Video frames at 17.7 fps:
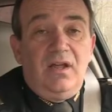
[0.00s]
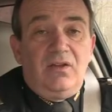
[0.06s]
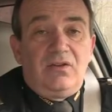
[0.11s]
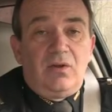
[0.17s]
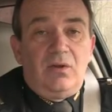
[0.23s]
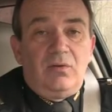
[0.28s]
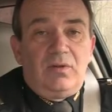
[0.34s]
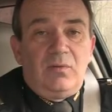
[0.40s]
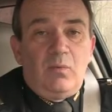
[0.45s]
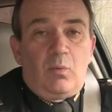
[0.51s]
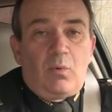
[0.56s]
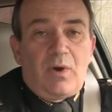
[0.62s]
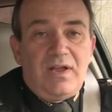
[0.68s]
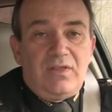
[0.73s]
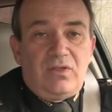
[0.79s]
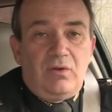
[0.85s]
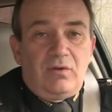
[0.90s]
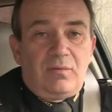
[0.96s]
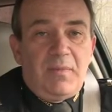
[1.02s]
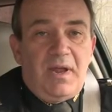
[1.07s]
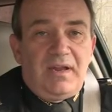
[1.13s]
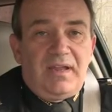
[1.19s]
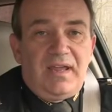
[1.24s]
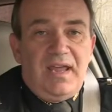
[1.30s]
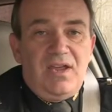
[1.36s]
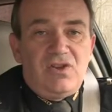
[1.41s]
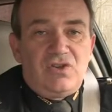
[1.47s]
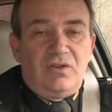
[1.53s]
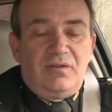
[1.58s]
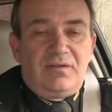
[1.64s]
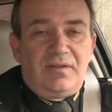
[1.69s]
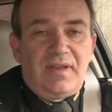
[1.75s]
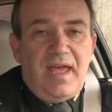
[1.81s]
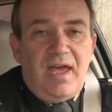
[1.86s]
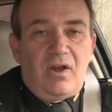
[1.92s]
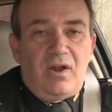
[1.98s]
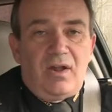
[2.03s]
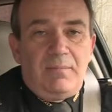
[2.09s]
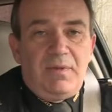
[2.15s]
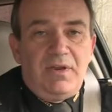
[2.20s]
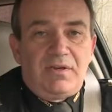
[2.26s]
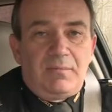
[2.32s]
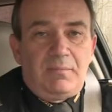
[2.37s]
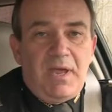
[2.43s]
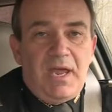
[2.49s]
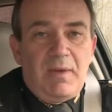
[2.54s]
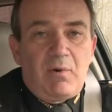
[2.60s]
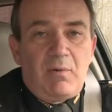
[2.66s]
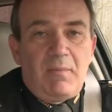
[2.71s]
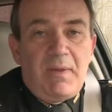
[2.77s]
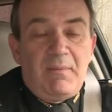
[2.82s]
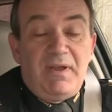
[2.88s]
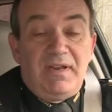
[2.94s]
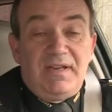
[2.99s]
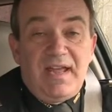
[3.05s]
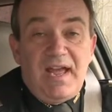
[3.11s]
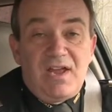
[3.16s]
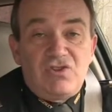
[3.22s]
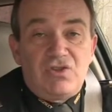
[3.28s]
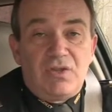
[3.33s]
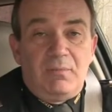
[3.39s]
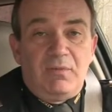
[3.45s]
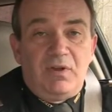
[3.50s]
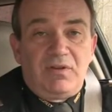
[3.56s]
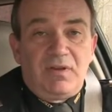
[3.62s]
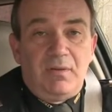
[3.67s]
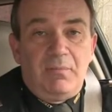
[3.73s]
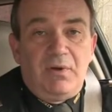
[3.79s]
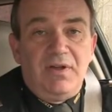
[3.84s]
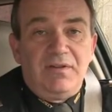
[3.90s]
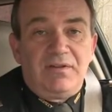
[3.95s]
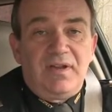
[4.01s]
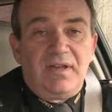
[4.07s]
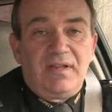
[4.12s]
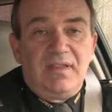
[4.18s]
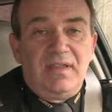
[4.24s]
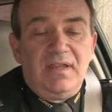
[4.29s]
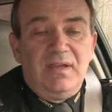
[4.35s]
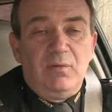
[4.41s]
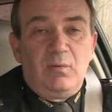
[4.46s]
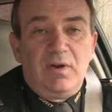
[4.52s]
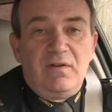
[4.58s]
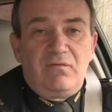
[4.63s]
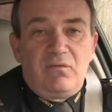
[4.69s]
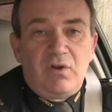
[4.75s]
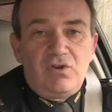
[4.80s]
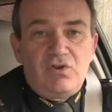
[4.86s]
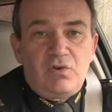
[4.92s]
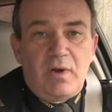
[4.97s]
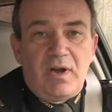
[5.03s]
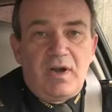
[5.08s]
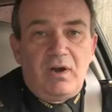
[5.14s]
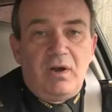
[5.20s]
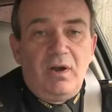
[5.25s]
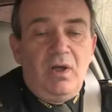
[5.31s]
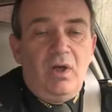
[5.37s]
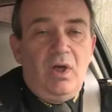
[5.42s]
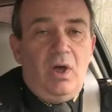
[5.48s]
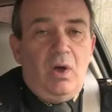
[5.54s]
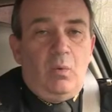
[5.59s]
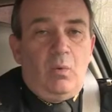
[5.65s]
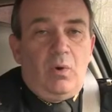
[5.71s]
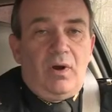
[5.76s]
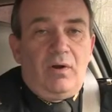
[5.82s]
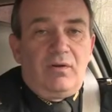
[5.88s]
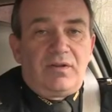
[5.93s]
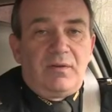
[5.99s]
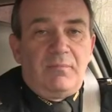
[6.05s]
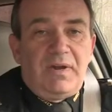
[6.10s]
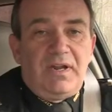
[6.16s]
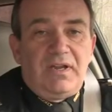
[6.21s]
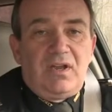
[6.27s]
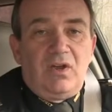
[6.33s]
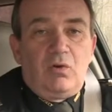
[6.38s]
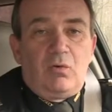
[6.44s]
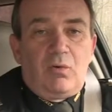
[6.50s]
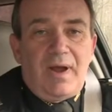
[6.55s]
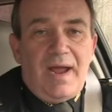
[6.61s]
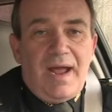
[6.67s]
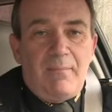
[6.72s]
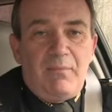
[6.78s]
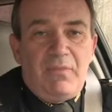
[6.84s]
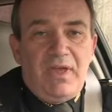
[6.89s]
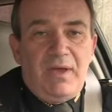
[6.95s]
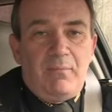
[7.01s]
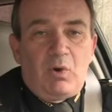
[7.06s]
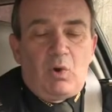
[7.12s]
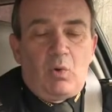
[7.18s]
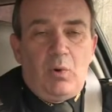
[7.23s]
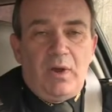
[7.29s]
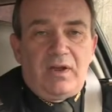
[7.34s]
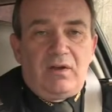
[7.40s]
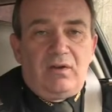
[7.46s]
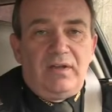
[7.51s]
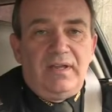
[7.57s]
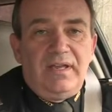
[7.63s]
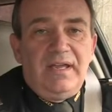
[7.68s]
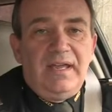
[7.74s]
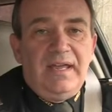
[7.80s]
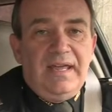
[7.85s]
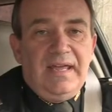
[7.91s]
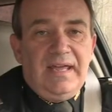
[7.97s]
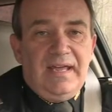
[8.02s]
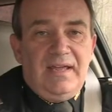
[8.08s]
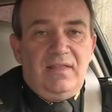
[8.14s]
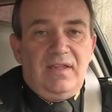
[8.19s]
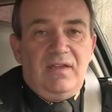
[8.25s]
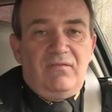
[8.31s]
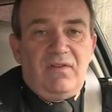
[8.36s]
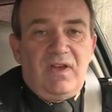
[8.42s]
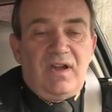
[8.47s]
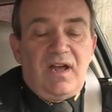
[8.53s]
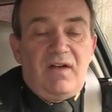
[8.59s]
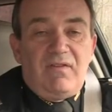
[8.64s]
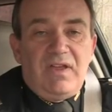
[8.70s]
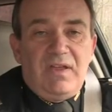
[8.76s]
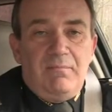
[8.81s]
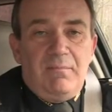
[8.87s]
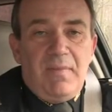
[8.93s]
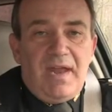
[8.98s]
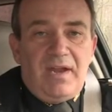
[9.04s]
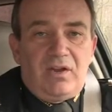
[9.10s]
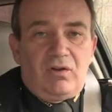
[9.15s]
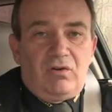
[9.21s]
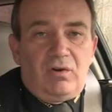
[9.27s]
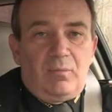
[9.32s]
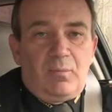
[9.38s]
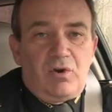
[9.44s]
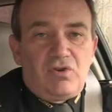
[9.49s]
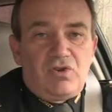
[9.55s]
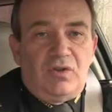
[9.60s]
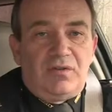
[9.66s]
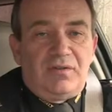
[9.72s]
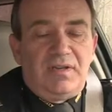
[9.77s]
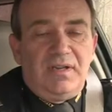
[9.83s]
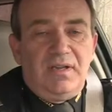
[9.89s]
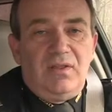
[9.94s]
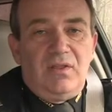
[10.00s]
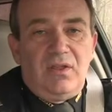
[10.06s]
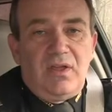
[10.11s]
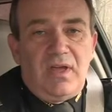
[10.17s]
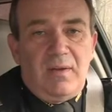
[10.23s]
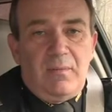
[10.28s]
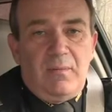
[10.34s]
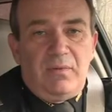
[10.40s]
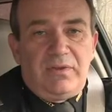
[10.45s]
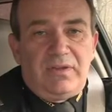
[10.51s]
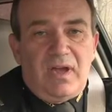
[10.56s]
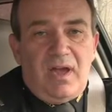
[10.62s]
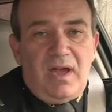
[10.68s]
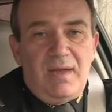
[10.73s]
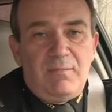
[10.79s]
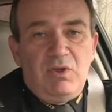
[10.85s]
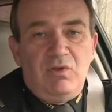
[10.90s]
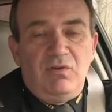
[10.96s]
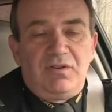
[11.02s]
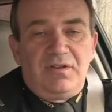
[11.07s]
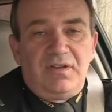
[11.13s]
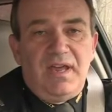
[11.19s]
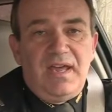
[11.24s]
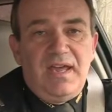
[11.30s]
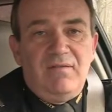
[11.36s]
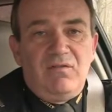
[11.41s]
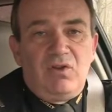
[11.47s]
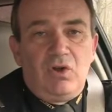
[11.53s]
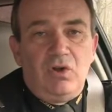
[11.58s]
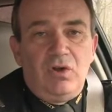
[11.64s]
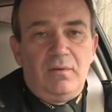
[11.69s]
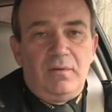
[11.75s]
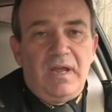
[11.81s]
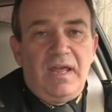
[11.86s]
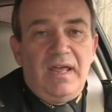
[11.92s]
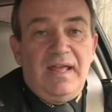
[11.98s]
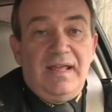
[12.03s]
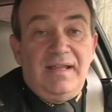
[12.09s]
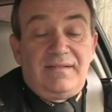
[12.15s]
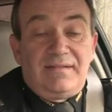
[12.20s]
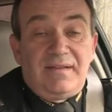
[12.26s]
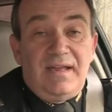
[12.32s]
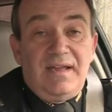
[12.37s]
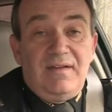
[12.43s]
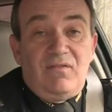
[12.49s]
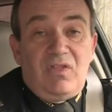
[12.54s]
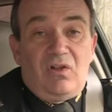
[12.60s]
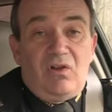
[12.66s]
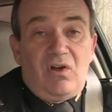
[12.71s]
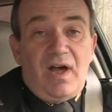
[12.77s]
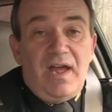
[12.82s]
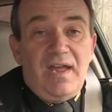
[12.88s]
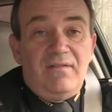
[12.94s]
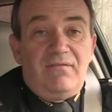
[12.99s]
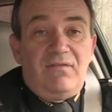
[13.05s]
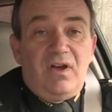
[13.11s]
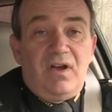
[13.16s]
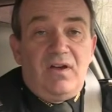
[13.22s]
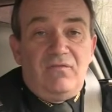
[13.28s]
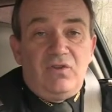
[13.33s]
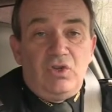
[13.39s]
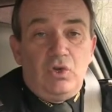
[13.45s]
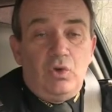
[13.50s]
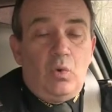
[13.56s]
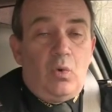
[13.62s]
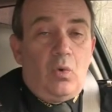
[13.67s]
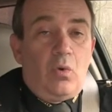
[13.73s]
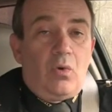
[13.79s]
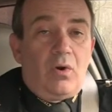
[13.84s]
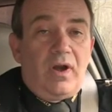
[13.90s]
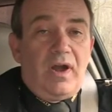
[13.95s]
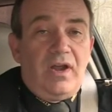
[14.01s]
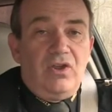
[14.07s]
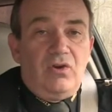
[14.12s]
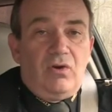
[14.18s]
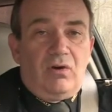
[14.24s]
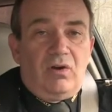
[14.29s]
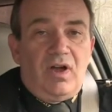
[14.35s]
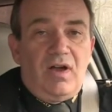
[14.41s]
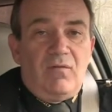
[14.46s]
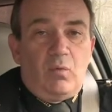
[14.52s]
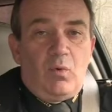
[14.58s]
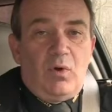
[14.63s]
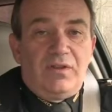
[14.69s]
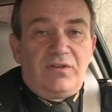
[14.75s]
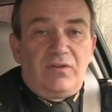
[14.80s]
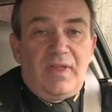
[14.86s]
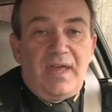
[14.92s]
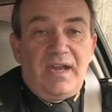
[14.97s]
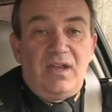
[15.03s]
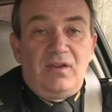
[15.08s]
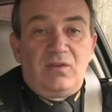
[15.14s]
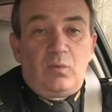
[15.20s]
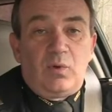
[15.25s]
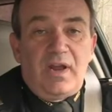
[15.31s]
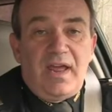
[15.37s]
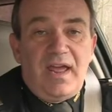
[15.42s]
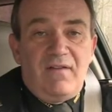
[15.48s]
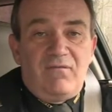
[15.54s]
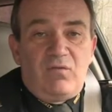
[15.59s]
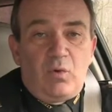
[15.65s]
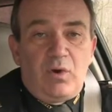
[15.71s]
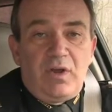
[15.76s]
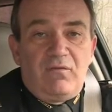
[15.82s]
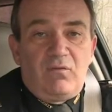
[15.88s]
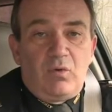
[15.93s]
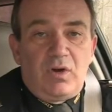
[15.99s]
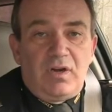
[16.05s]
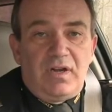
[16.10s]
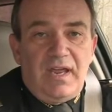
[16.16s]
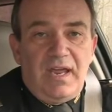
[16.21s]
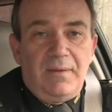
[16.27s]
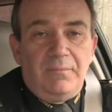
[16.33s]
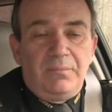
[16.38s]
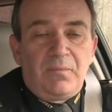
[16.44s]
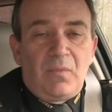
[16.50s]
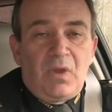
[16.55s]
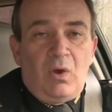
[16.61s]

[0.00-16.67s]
So write those medications down on a piece of paper, maybe attach them to someplace like the refrigerator where somebody could grab them quickly in the event of a medical emergency. The time you save could save the life of you or your loved one. So that is what I have for you for today.